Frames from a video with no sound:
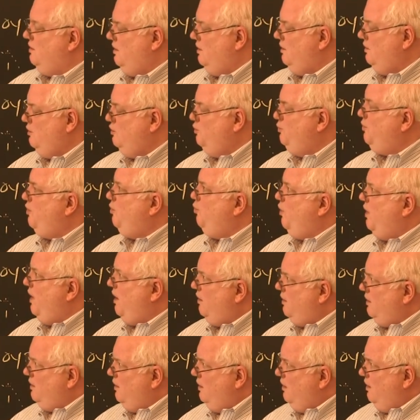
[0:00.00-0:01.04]
in aluminum
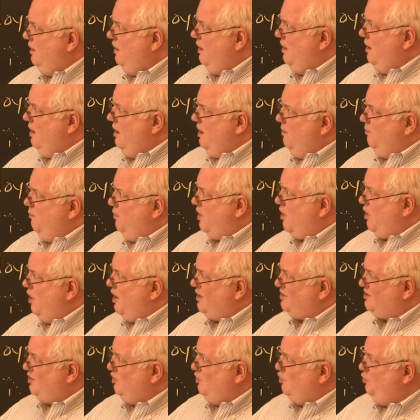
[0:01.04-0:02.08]
welding,
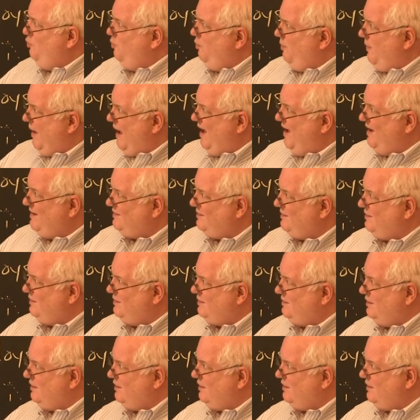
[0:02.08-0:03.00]
because aluminum has this